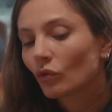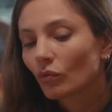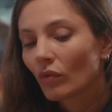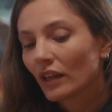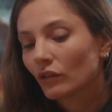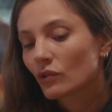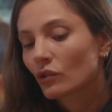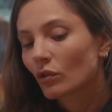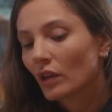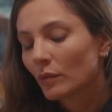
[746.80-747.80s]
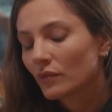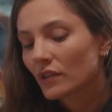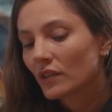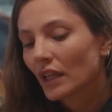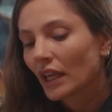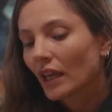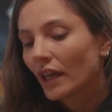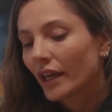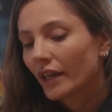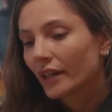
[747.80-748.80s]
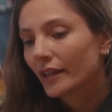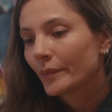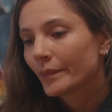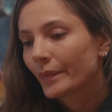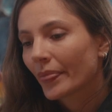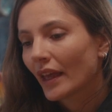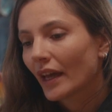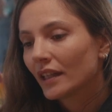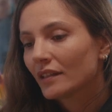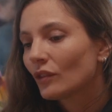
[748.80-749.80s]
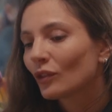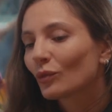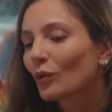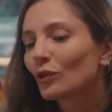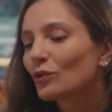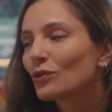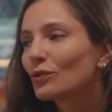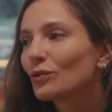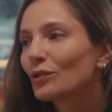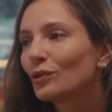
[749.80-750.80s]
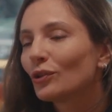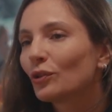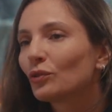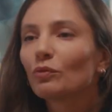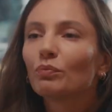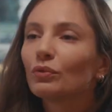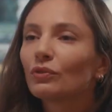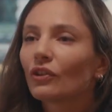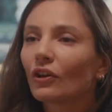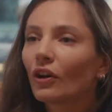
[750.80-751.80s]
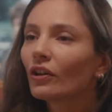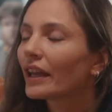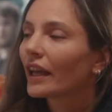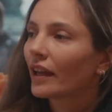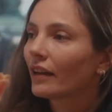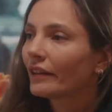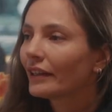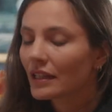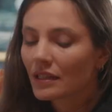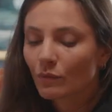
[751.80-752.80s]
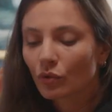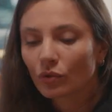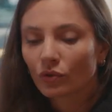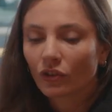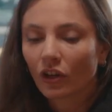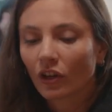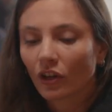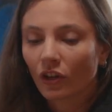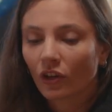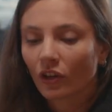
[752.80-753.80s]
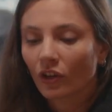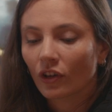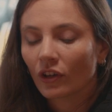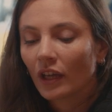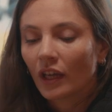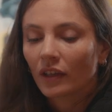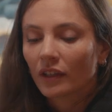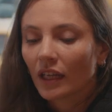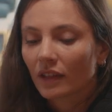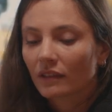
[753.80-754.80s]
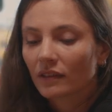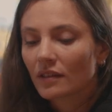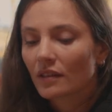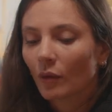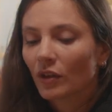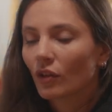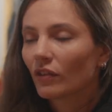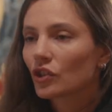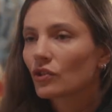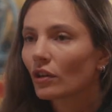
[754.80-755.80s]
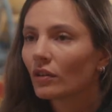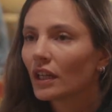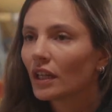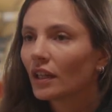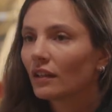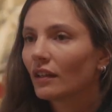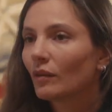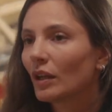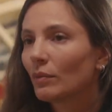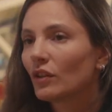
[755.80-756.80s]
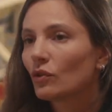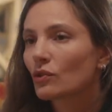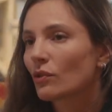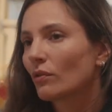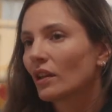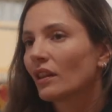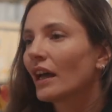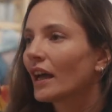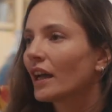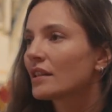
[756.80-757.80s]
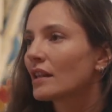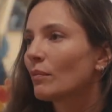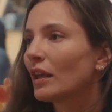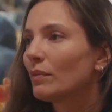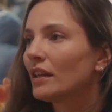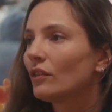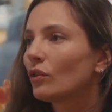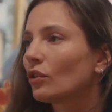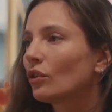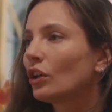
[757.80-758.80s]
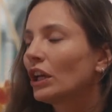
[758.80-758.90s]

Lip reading: to write the script, I didn't want to, you know, to put, let's put, yes, this coming of age story, and then maybe the surreal lines, and maybe the